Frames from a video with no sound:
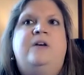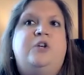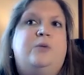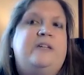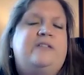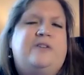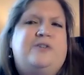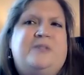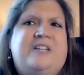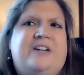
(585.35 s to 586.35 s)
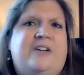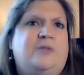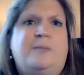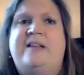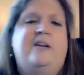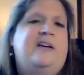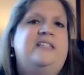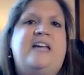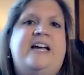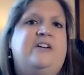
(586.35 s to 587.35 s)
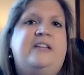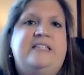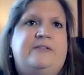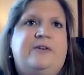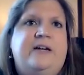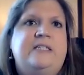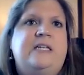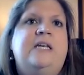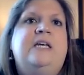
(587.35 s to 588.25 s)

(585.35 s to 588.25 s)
your research materials might look entirely different.